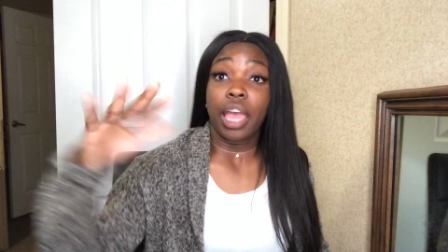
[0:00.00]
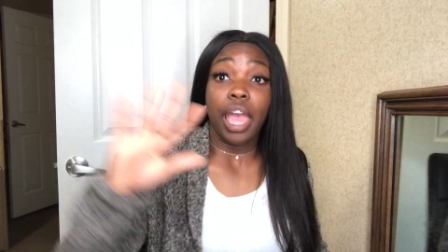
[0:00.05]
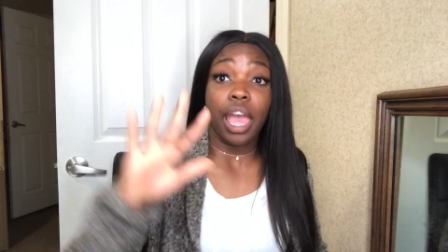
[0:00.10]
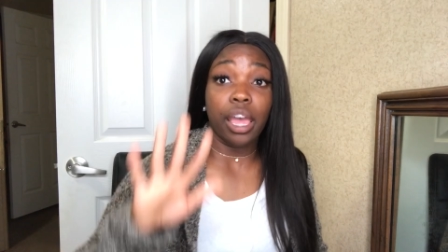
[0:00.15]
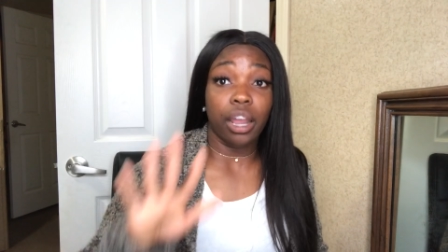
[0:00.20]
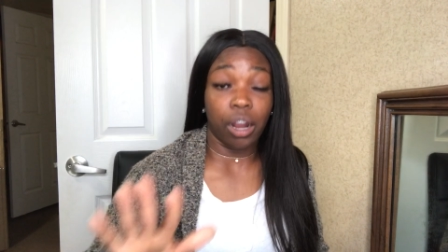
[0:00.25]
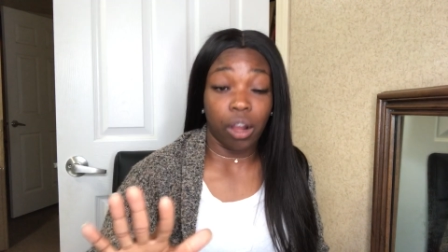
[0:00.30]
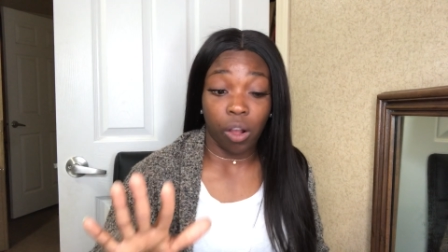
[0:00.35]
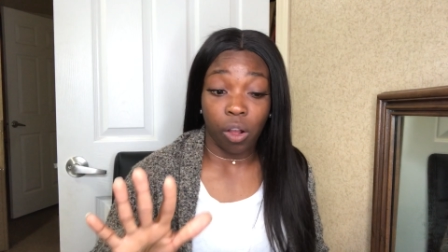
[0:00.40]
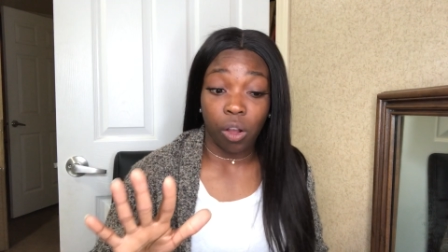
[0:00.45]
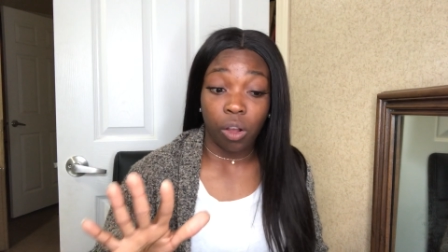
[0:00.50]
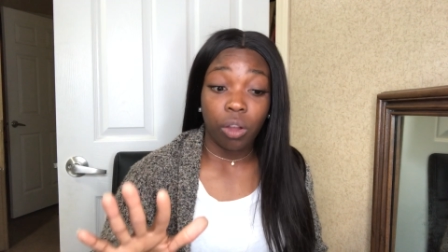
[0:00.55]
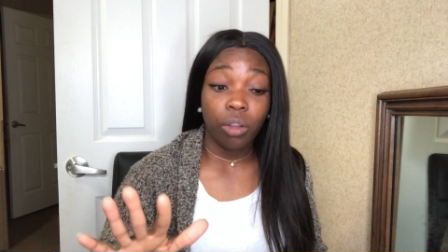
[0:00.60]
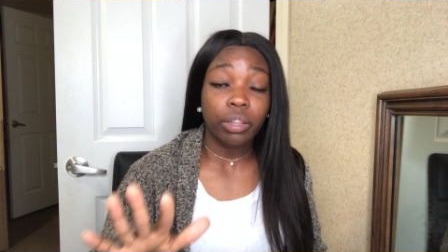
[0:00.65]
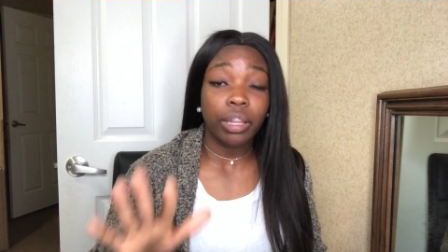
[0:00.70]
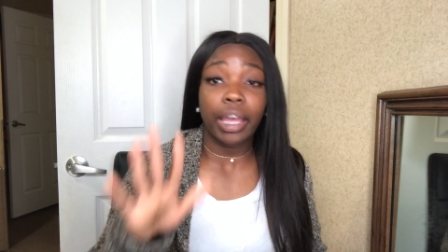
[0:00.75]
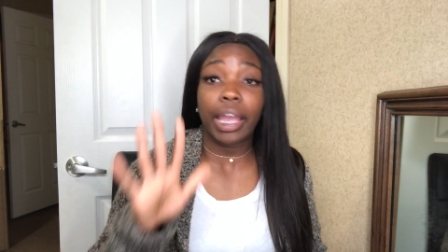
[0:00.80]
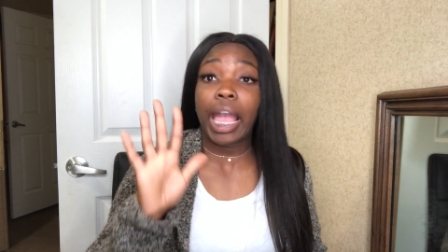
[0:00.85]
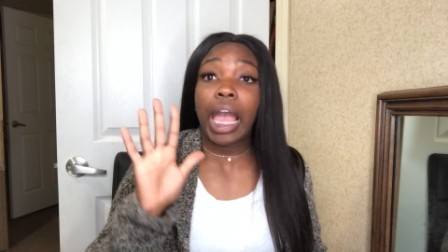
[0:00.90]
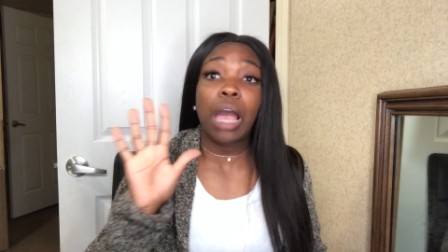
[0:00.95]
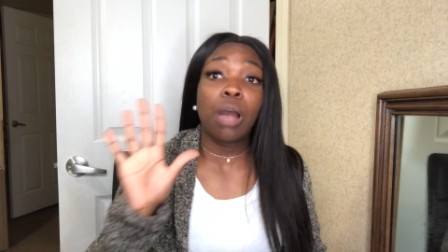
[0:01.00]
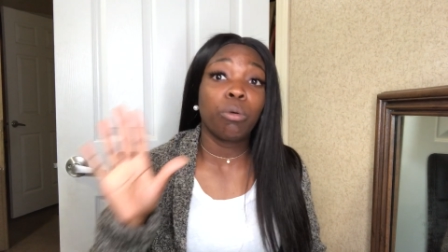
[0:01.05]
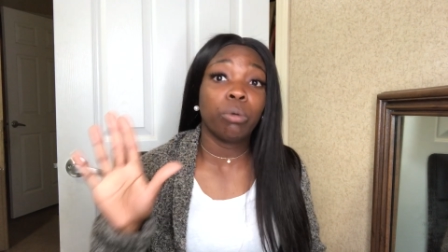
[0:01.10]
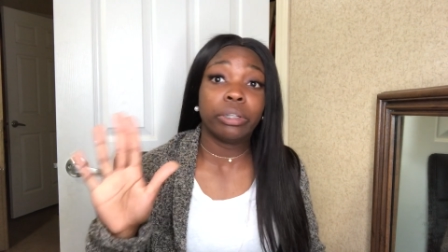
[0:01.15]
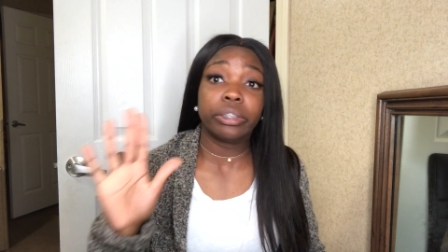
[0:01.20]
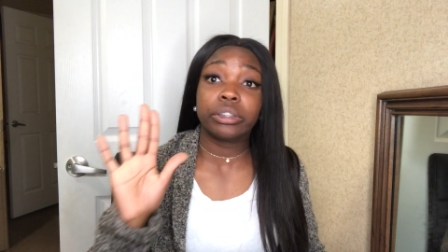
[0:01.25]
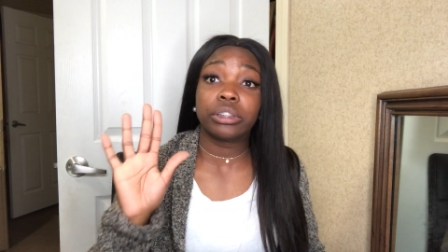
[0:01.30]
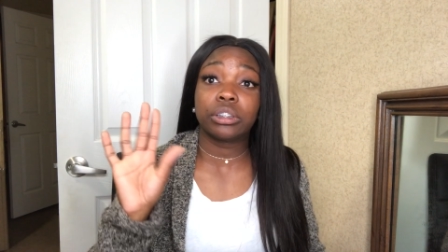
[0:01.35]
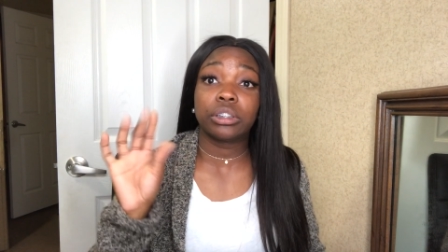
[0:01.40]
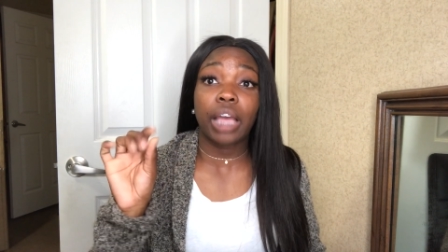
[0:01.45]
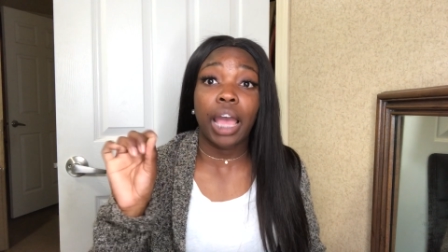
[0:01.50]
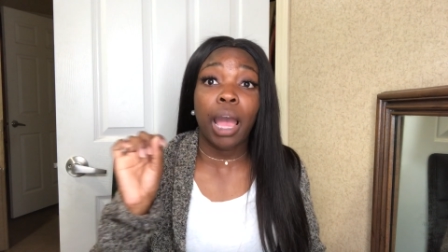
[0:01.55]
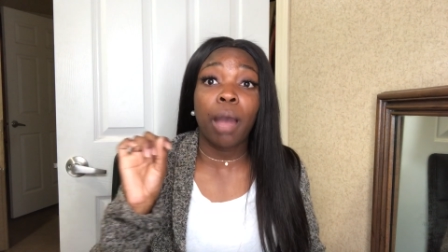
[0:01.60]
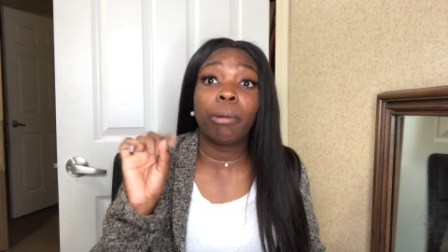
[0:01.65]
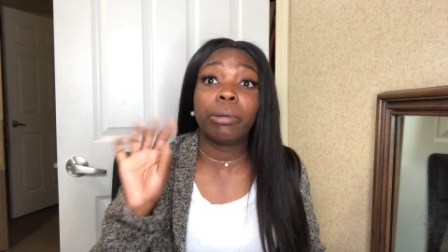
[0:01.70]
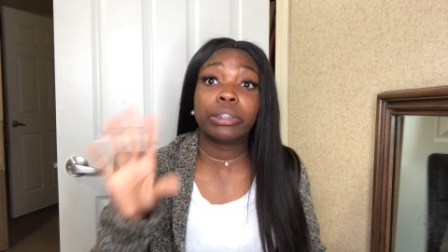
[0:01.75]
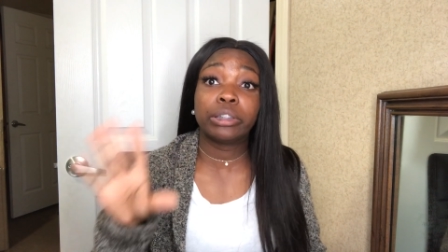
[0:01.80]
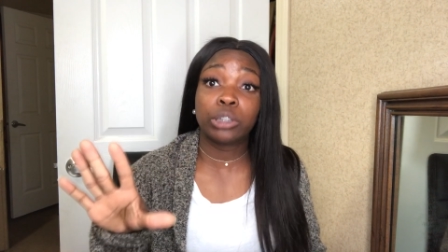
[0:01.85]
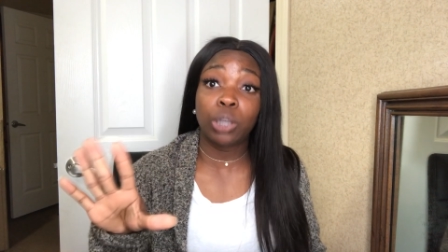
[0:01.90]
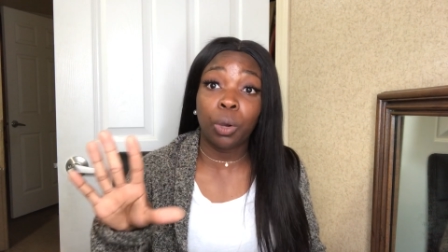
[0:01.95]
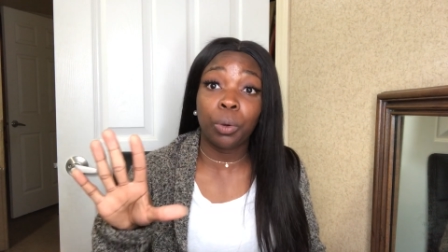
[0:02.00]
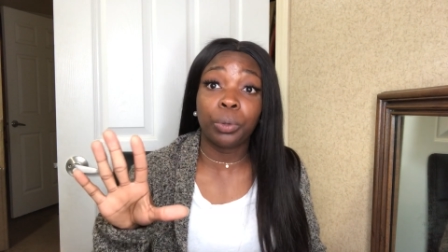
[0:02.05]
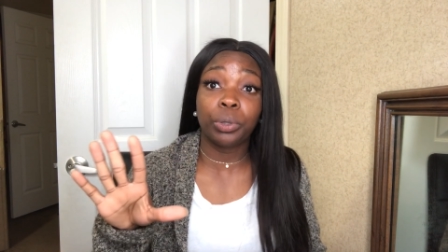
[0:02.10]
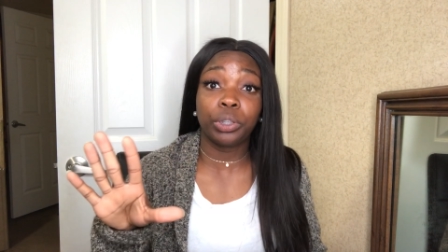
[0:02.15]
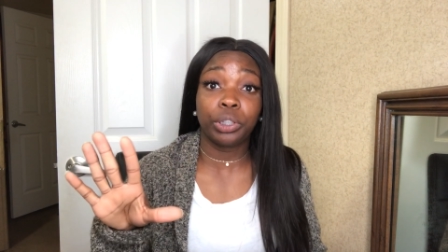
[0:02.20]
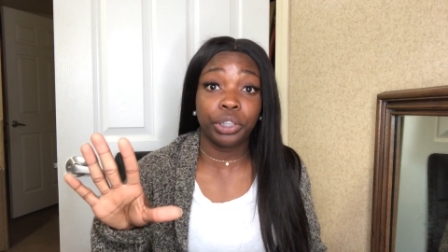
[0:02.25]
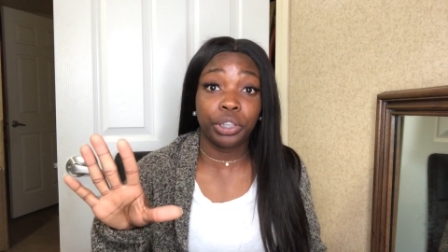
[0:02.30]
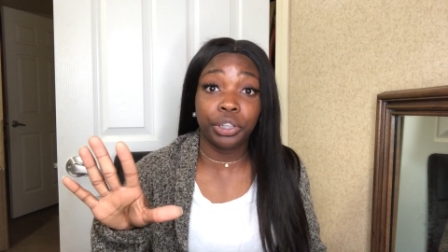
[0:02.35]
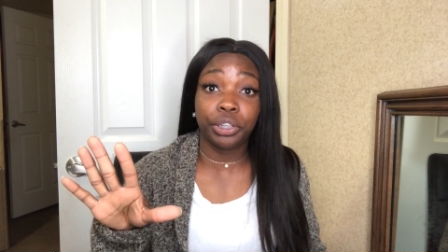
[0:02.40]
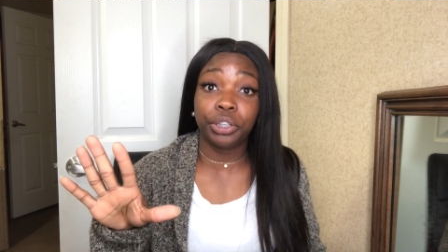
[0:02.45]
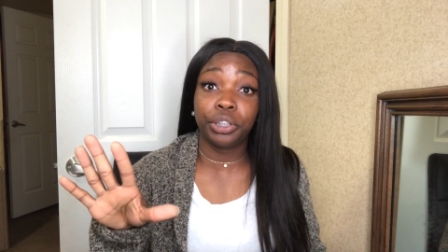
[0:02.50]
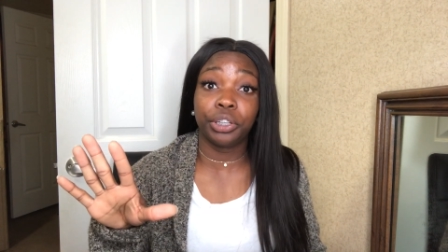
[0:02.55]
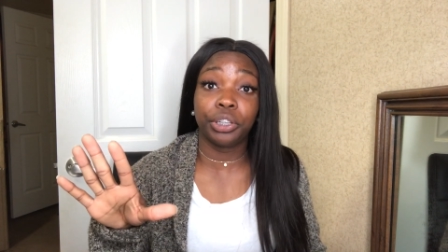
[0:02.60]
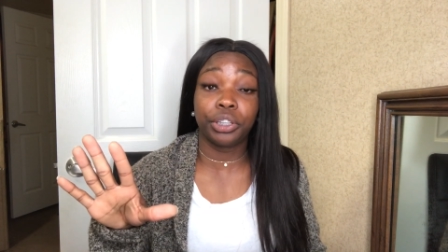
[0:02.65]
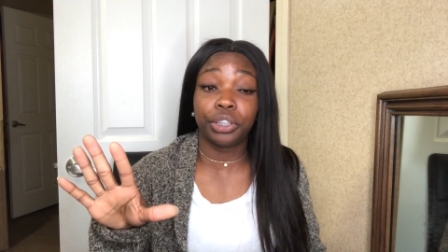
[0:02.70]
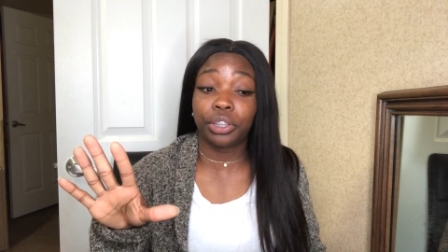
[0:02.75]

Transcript: at all. Like I was, I was totally good.